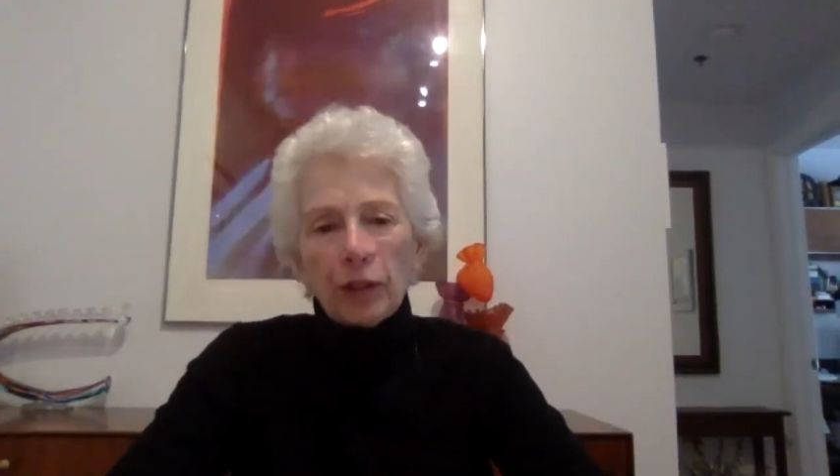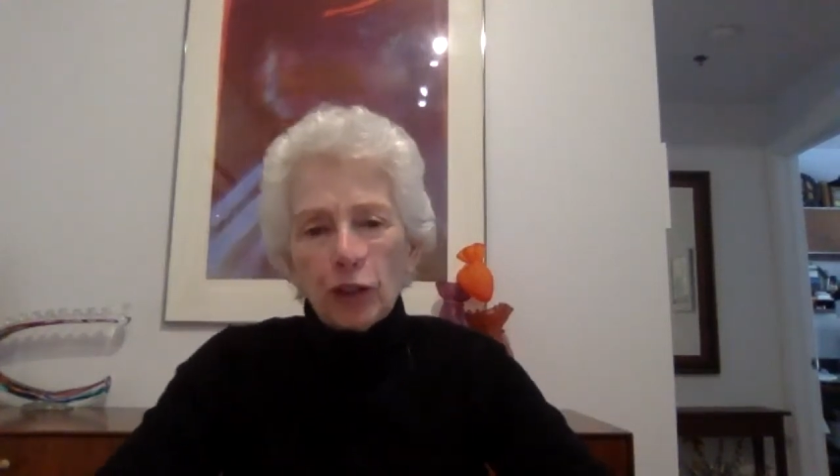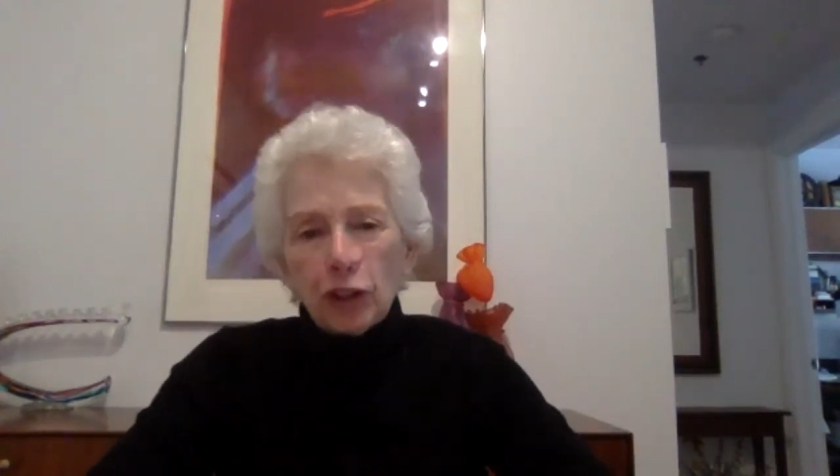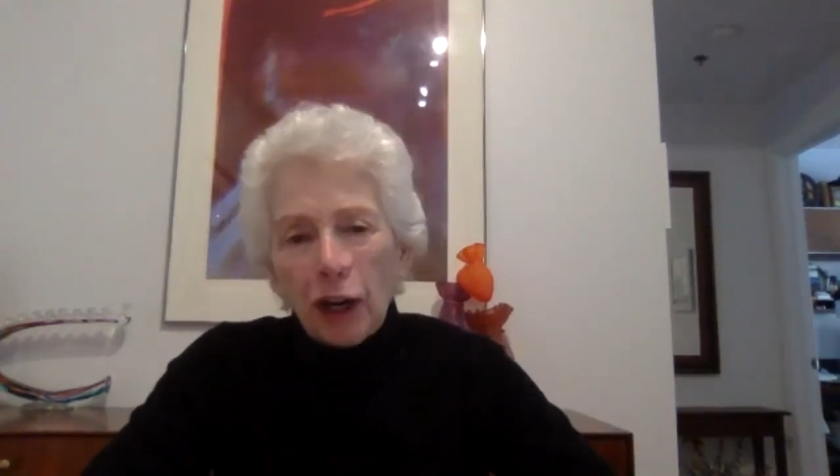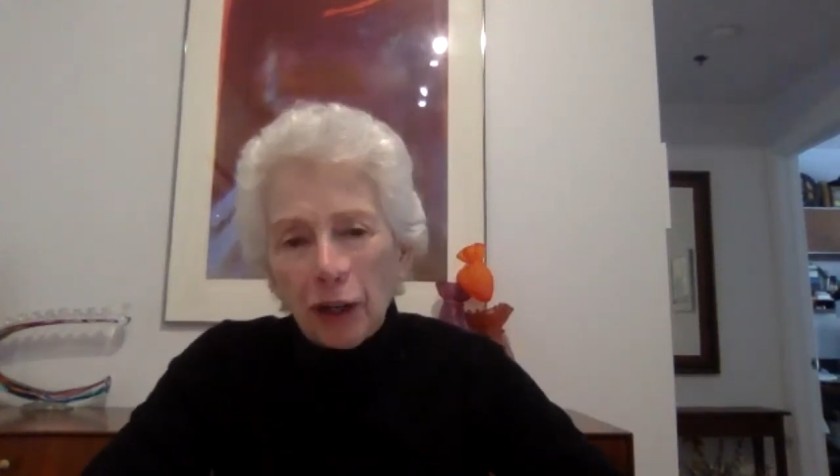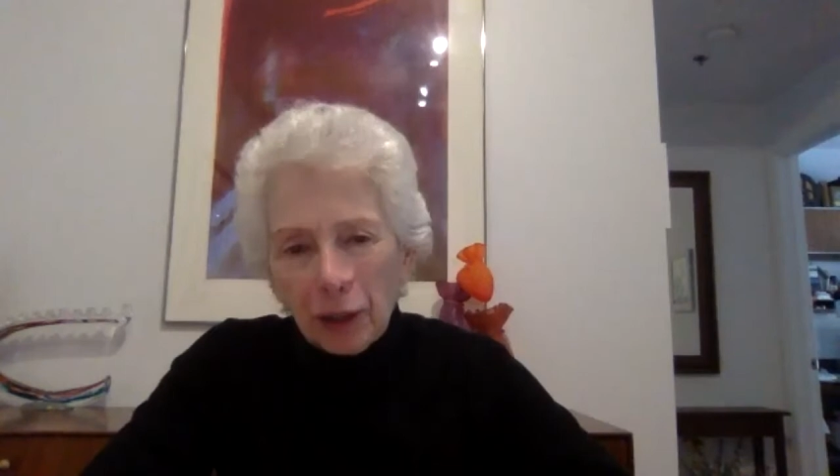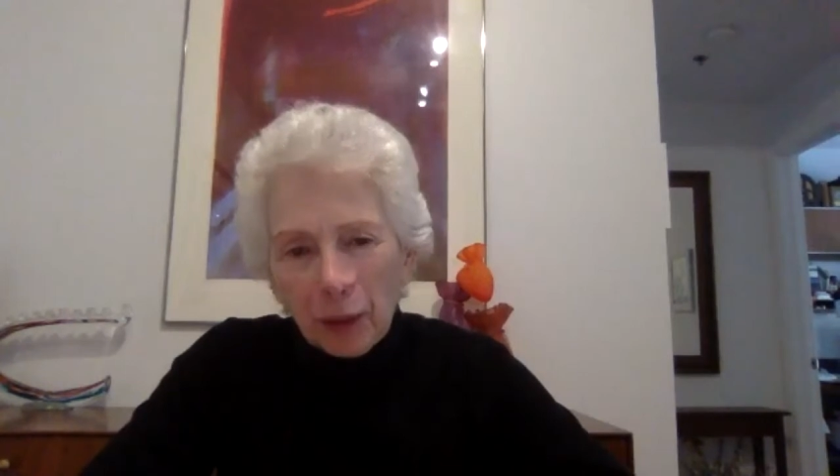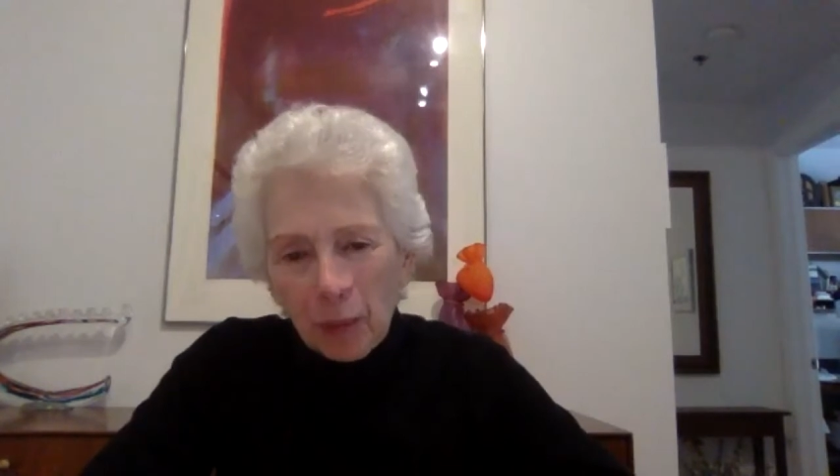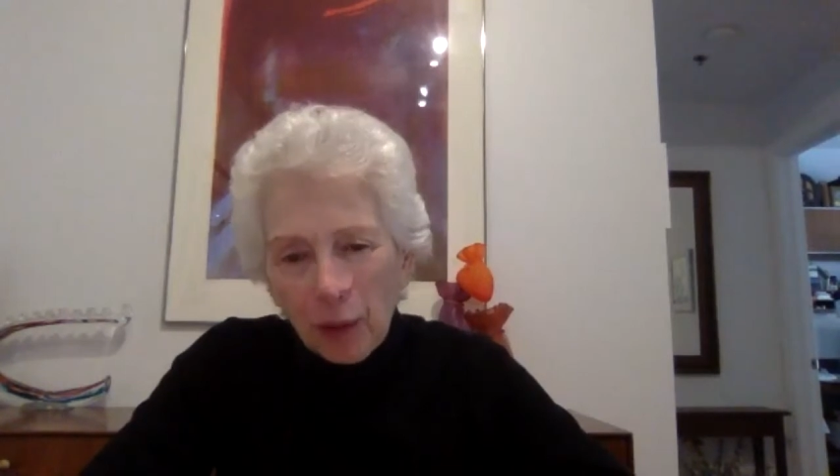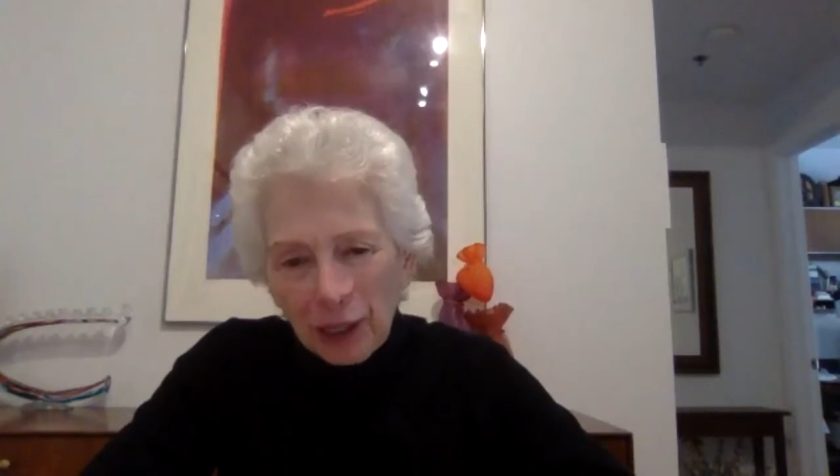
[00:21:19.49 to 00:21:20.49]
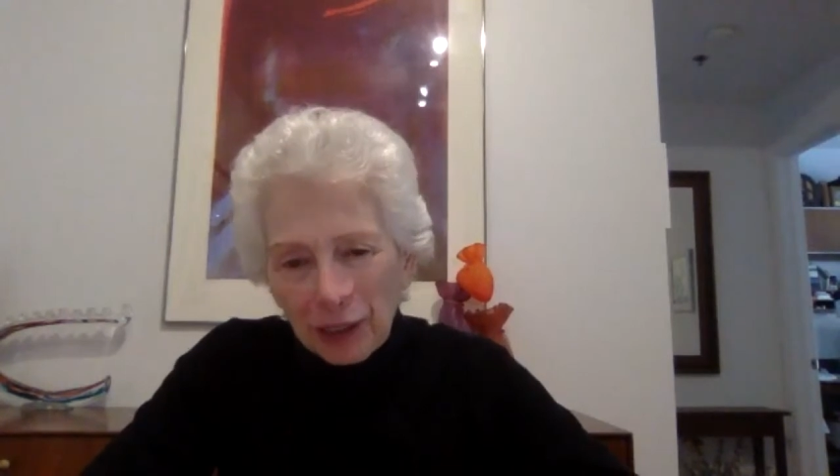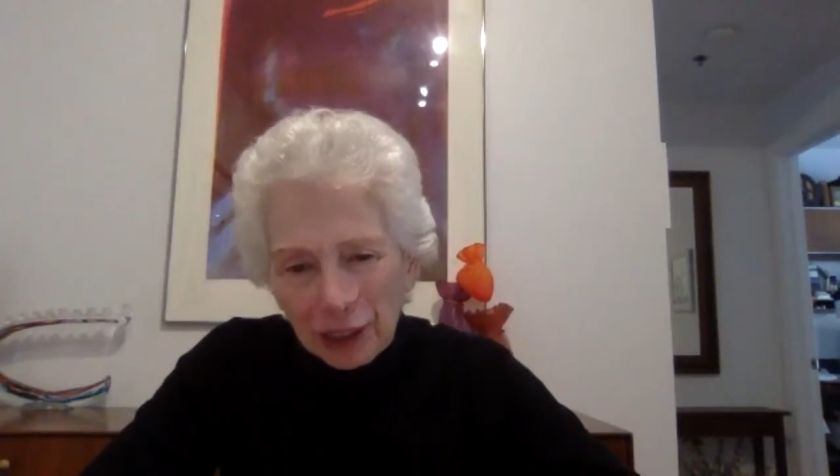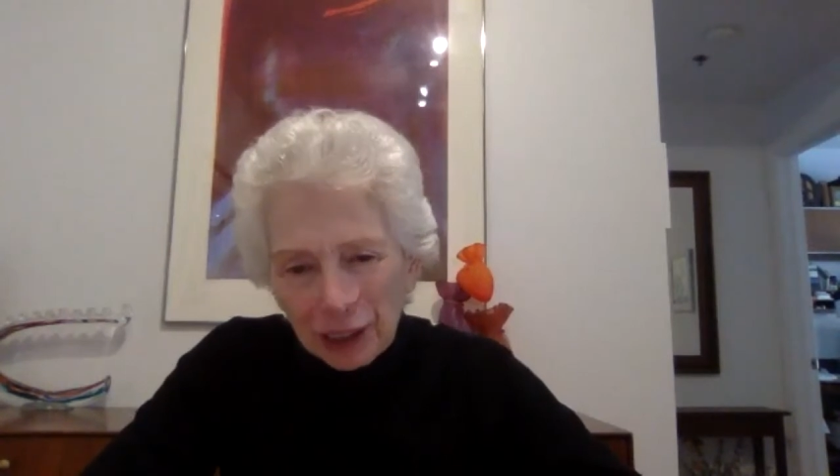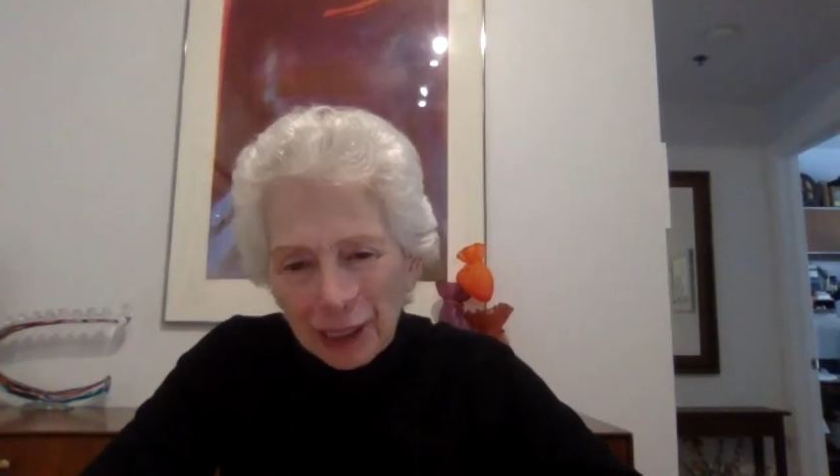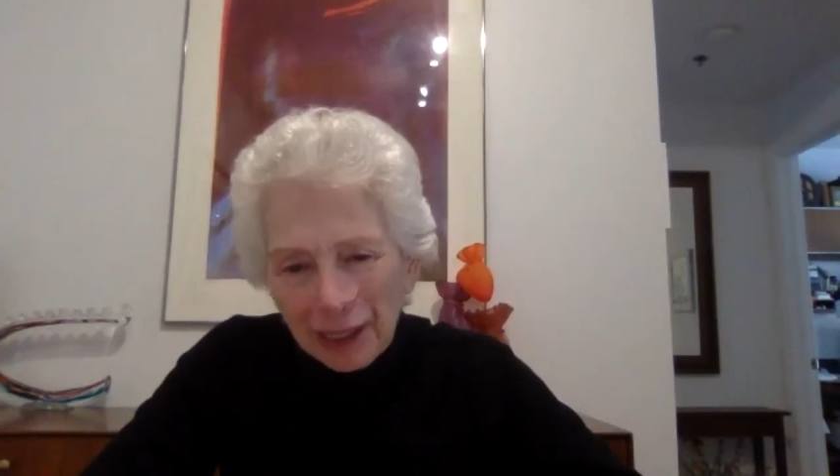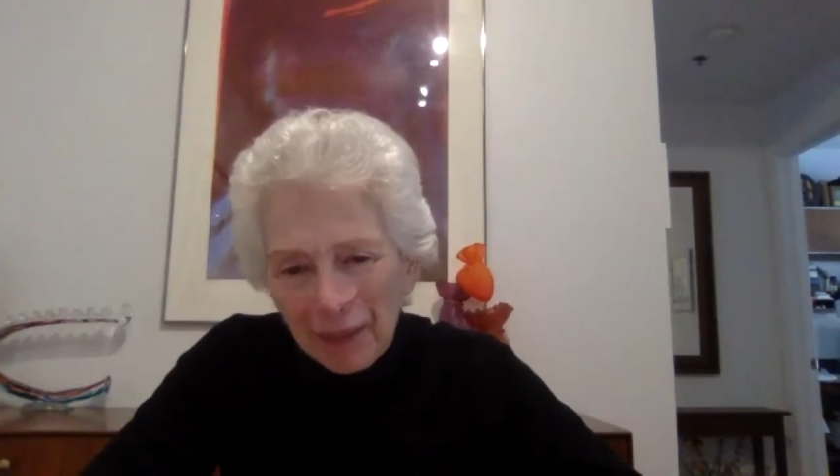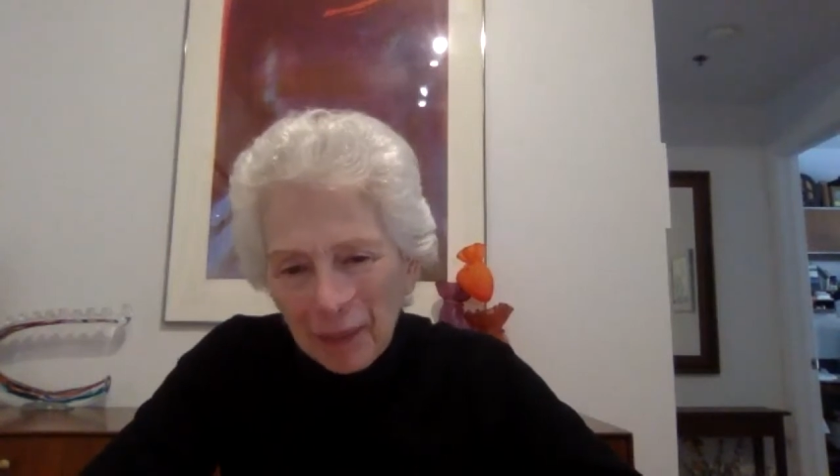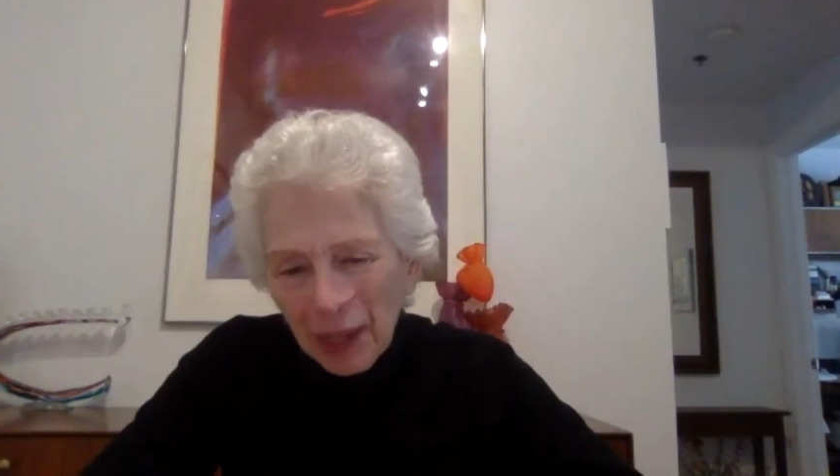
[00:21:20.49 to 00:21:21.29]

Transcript: Charlotte was. Oh.